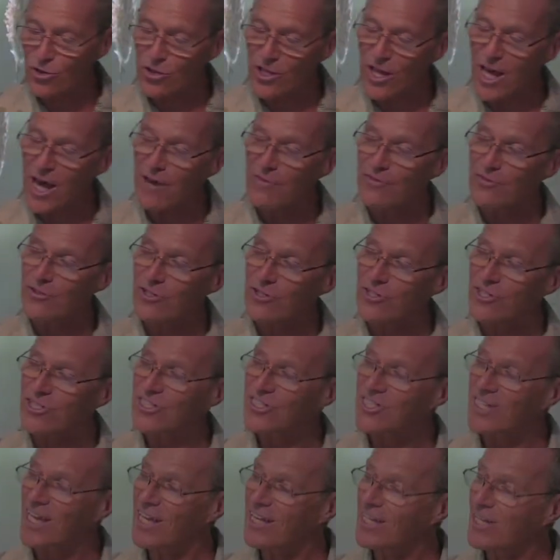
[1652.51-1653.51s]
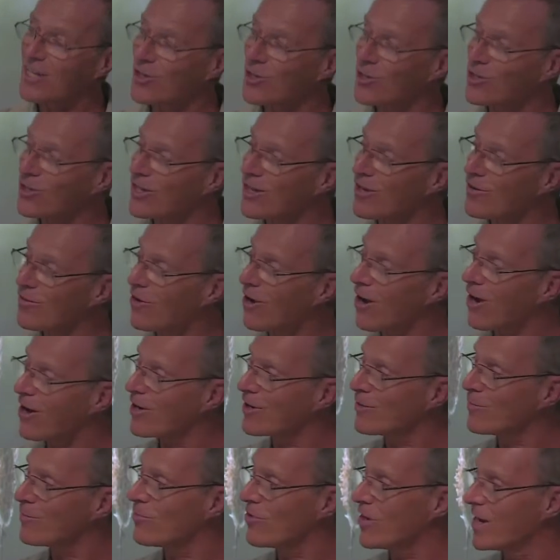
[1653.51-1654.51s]
after cycle of
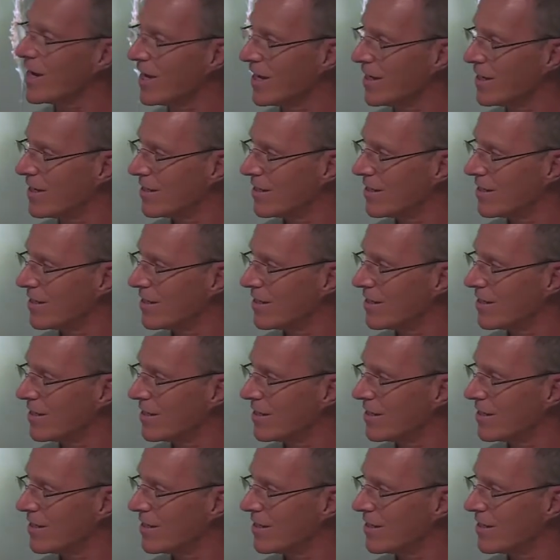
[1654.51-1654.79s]
heartbreak.